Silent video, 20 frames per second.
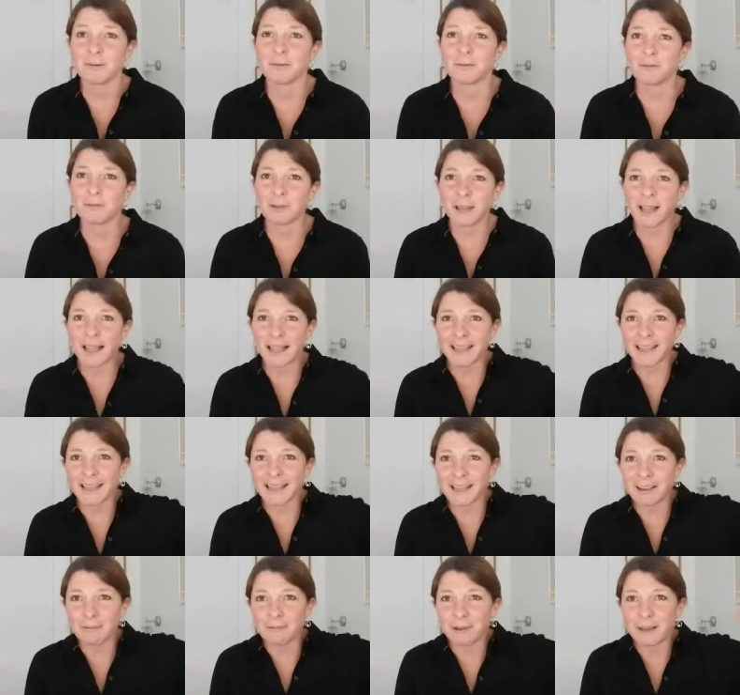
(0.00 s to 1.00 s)

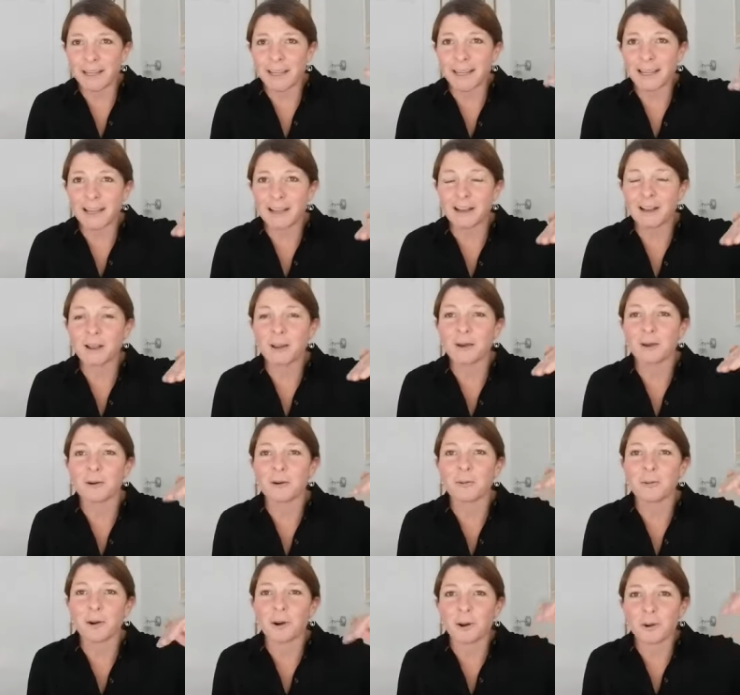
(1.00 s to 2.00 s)
flying really
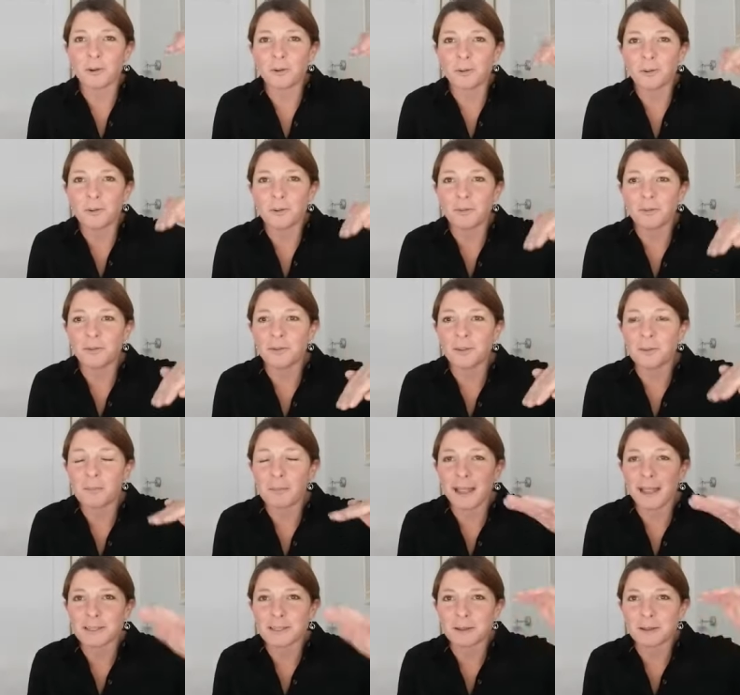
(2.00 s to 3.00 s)
low over the
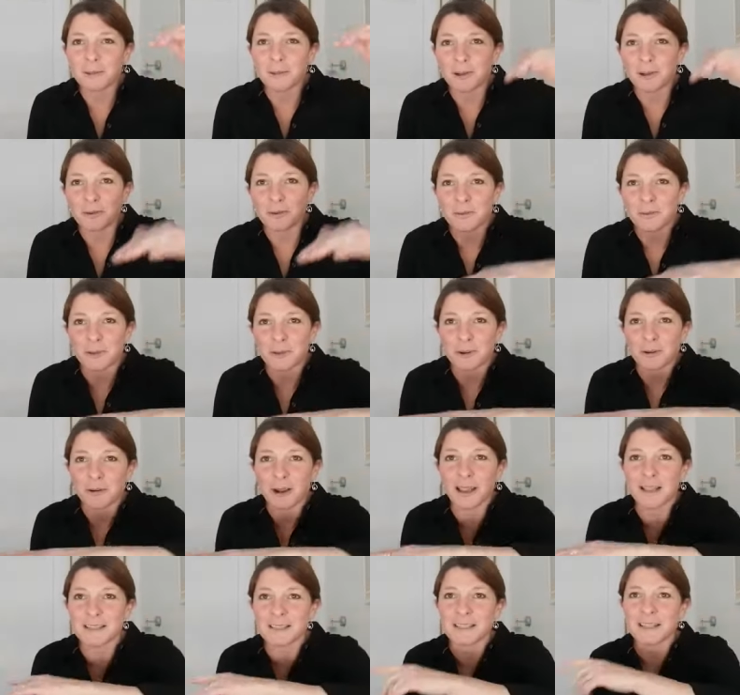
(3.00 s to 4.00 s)
meadow and over the
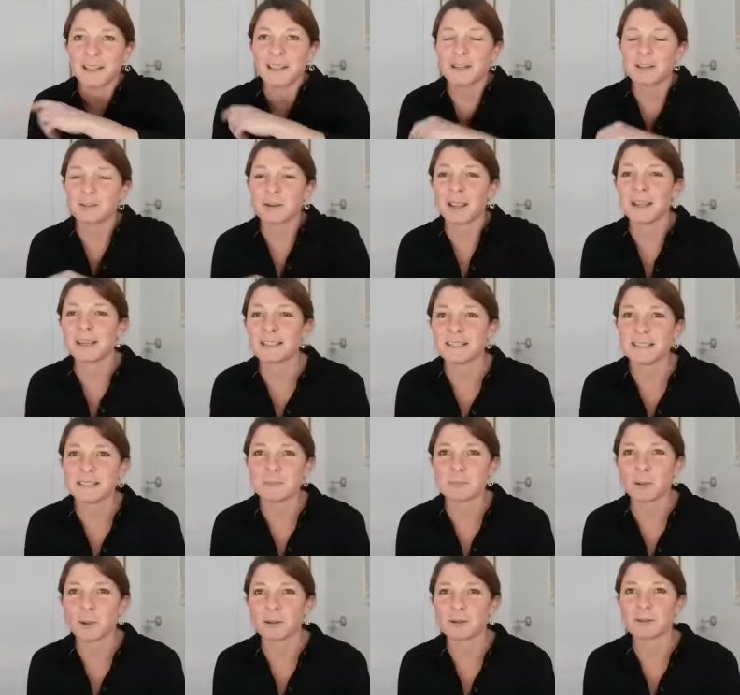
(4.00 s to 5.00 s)
grass, trying to
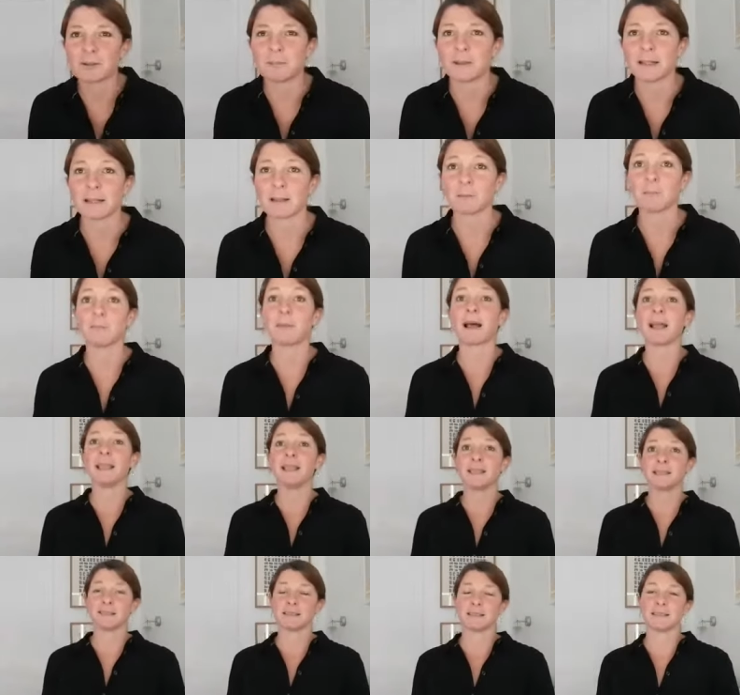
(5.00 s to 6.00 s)
spot some little
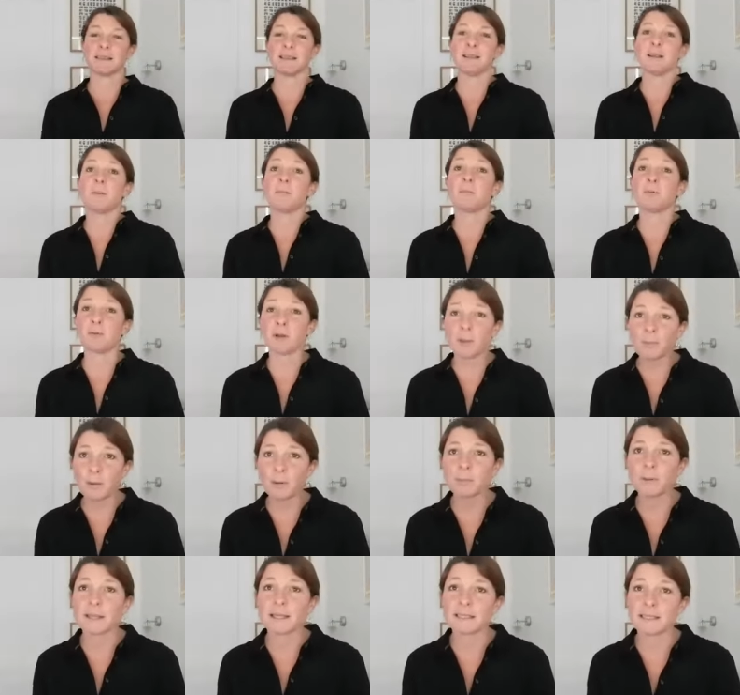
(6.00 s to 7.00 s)
mice,
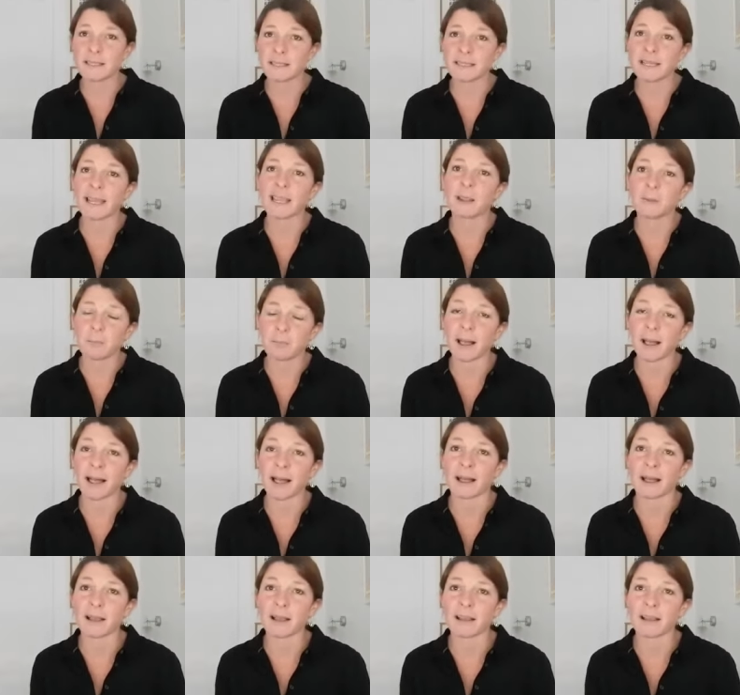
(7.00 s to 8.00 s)
probably to take
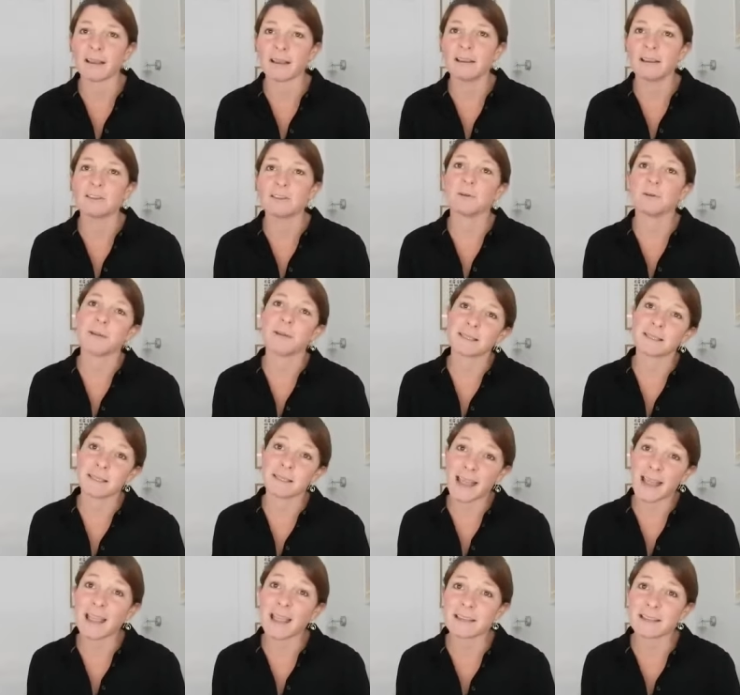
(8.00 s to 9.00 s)
back to its
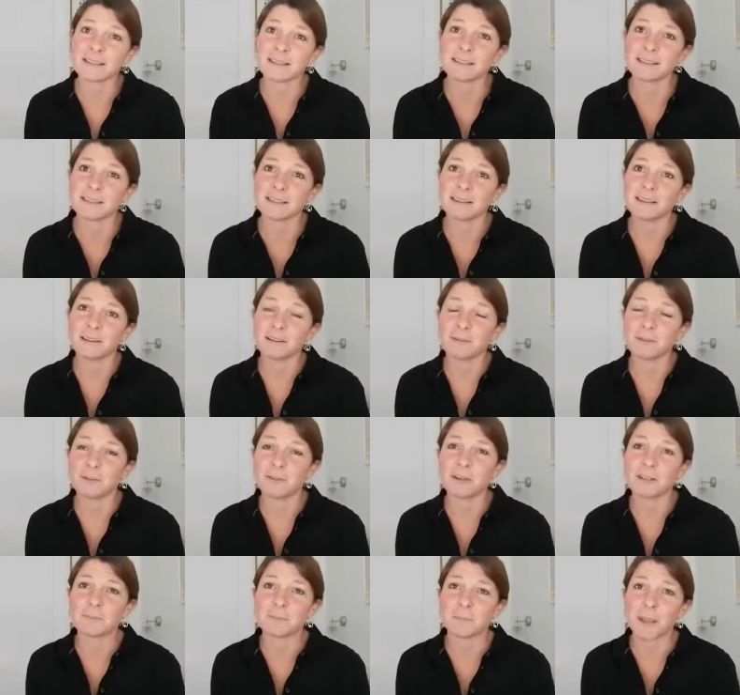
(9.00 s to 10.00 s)
nest for
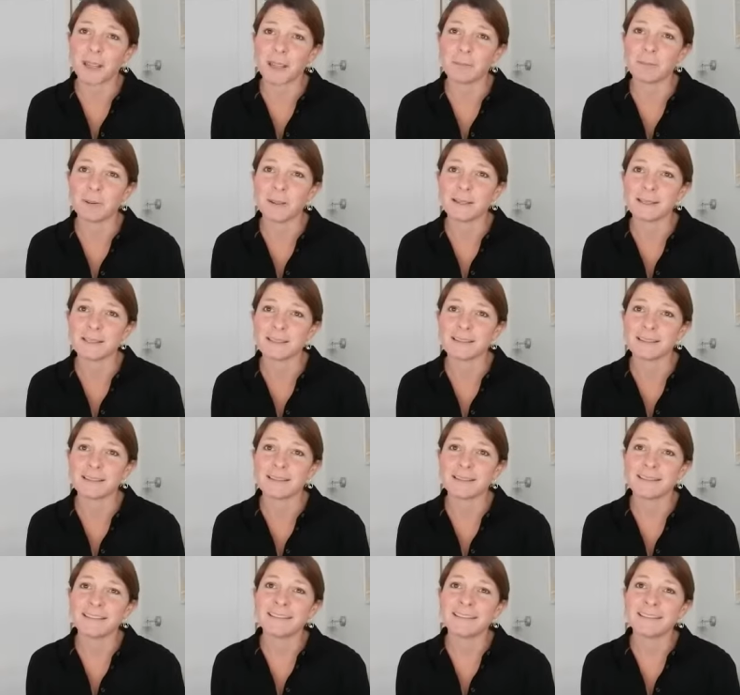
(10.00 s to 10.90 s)
its babies.